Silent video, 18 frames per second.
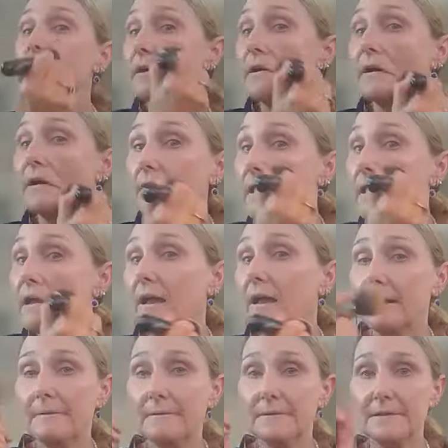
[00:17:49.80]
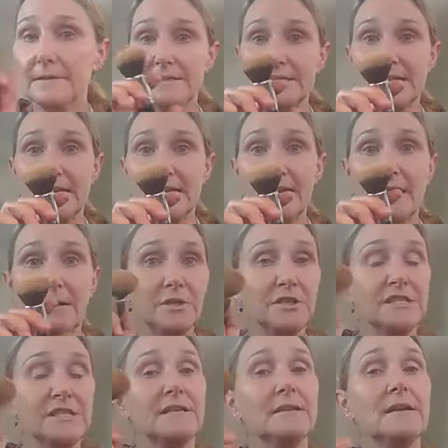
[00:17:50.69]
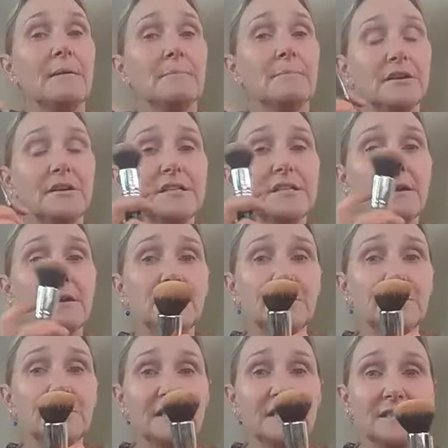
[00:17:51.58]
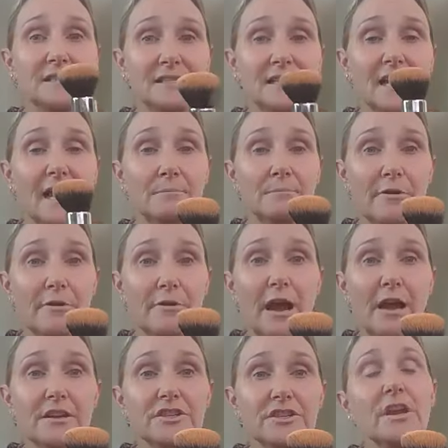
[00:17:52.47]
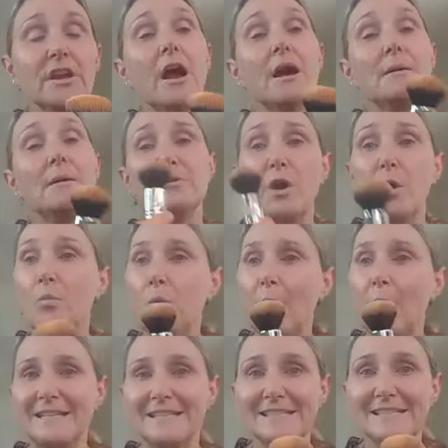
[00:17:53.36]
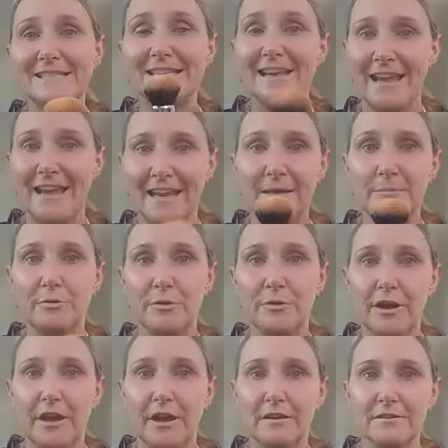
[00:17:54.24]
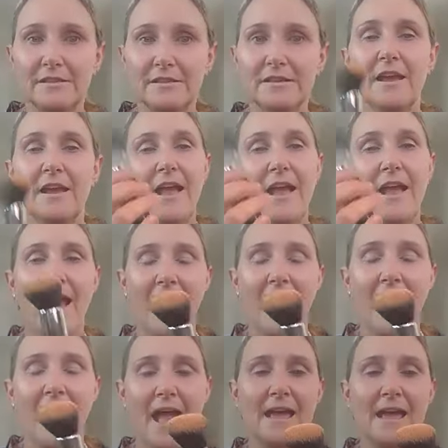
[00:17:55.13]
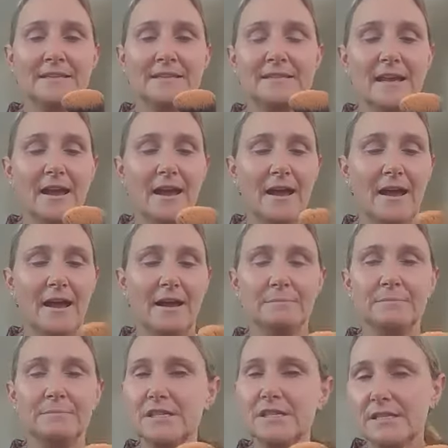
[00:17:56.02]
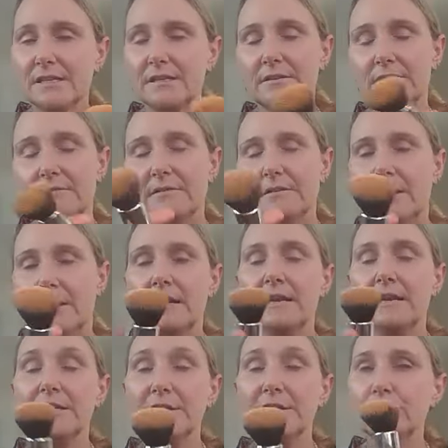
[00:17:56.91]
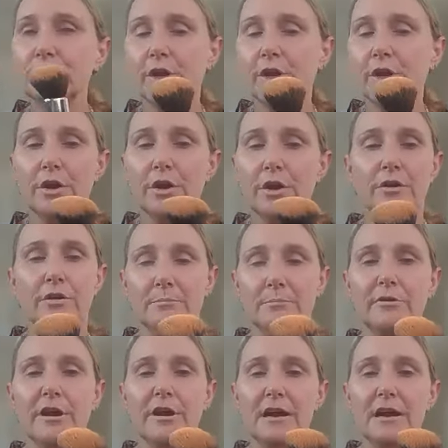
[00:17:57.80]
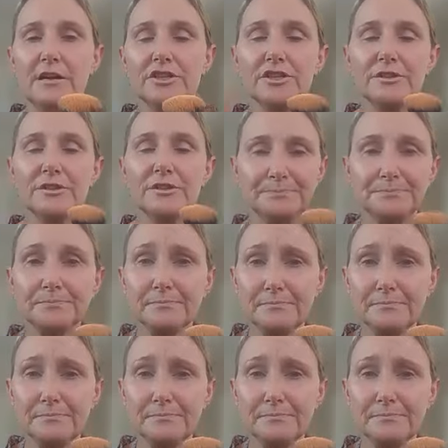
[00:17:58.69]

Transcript: So see, because I'm using the same brush, I'm not wasting any product. And just a little note on a brush.